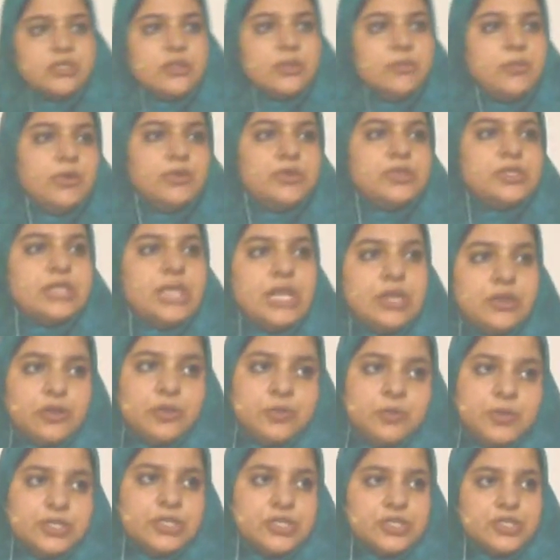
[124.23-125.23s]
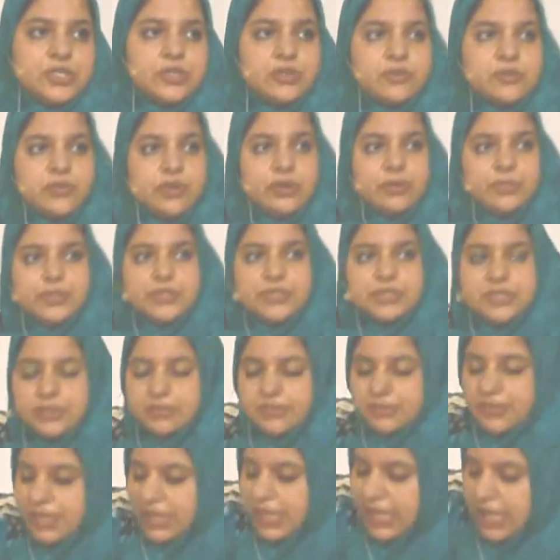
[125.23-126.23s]
is the most sacred position for a
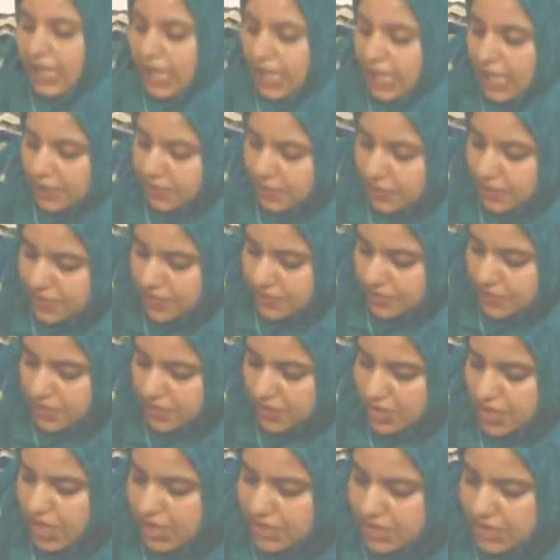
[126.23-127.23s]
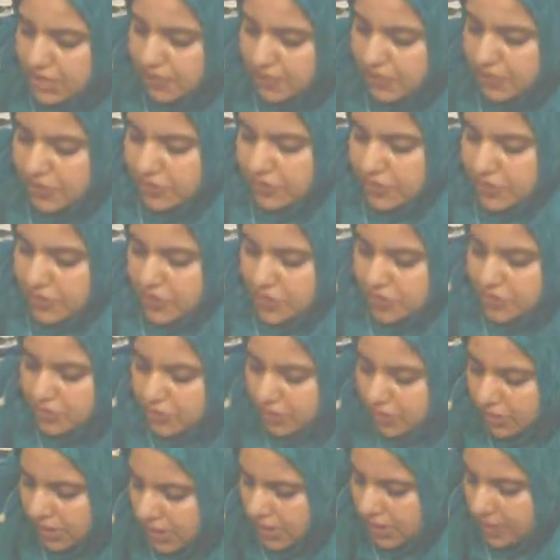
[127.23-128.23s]
Muslim, and Muslims are not supposed to
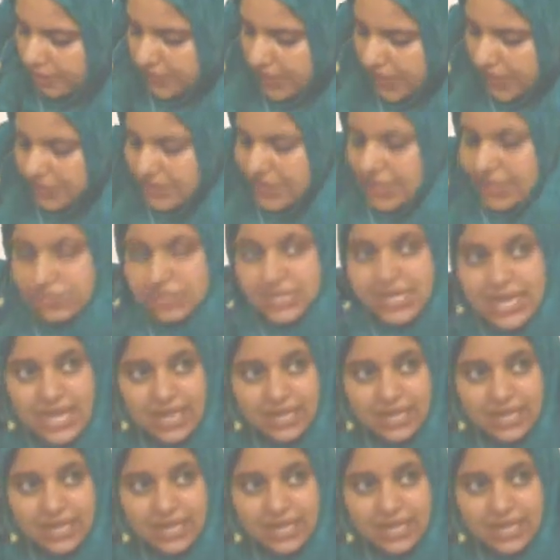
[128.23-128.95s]
bow down to